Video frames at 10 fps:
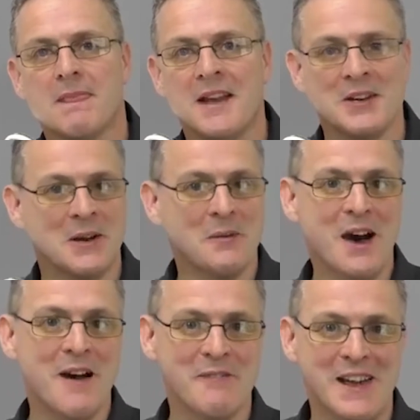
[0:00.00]
And you know what?
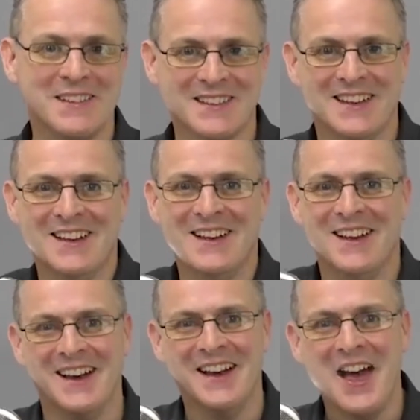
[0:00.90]
I failed.
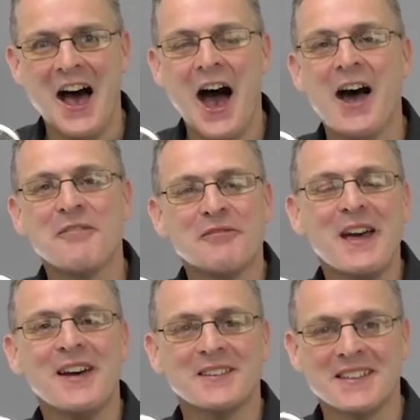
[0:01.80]
I
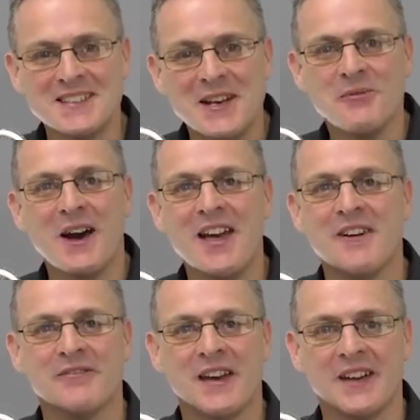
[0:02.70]
failed. I'll tell you why I
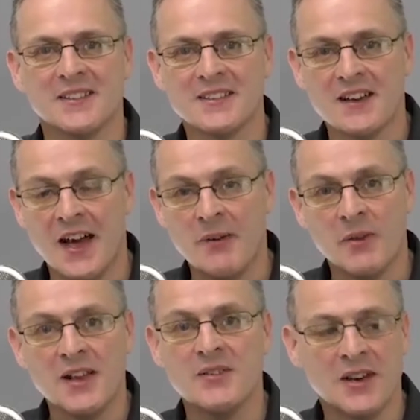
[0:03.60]
failed and
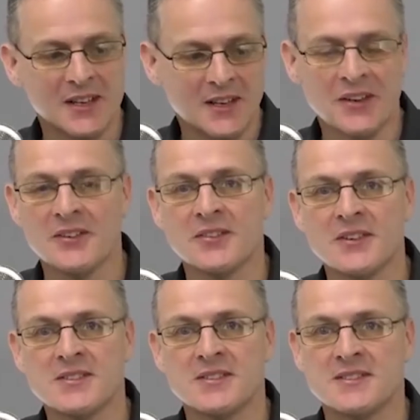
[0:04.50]
why you heard a little
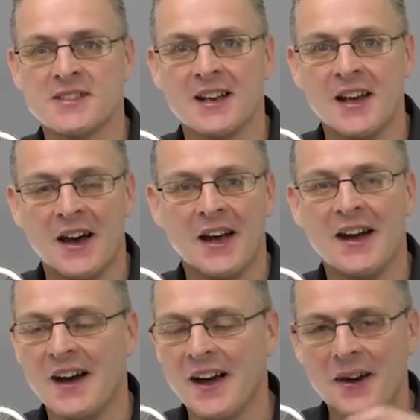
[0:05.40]
nonsense. And
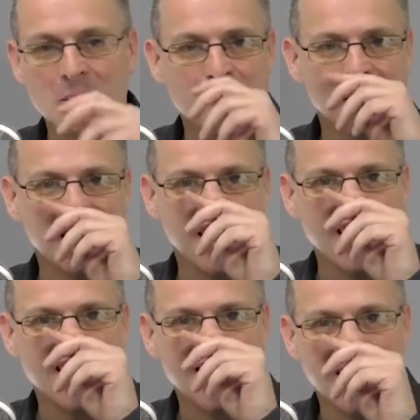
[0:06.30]
I hope
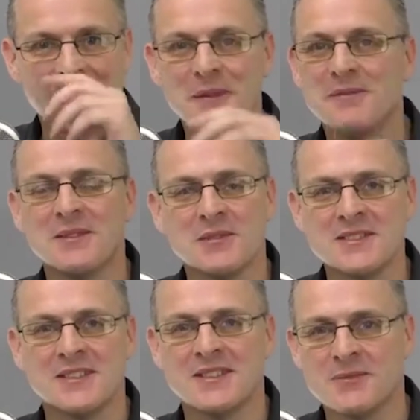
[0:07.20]
there
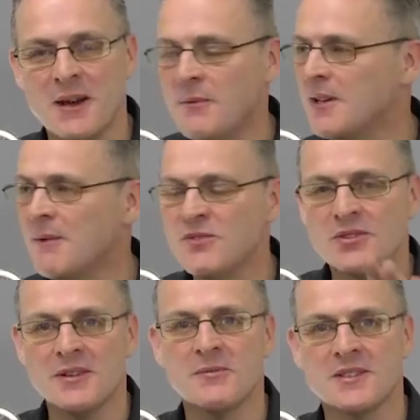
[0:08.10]
wasn't a swear word. I'm
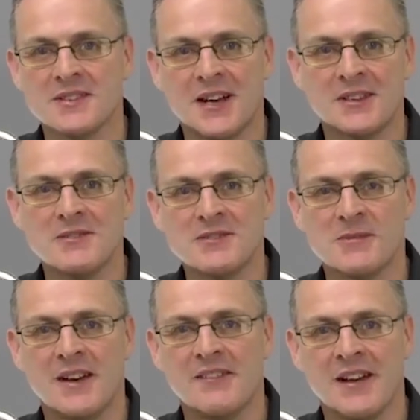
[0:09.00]
sure there wasn't. I don't
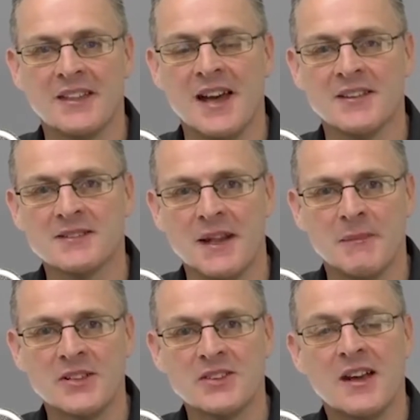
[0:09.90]
swear around the house that
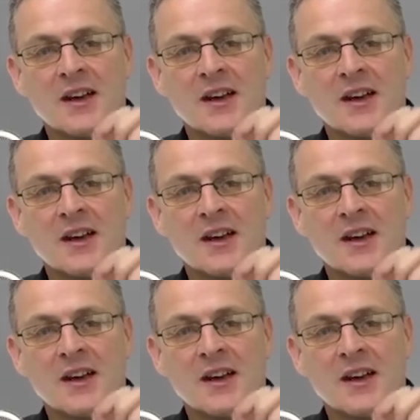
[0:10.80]
much.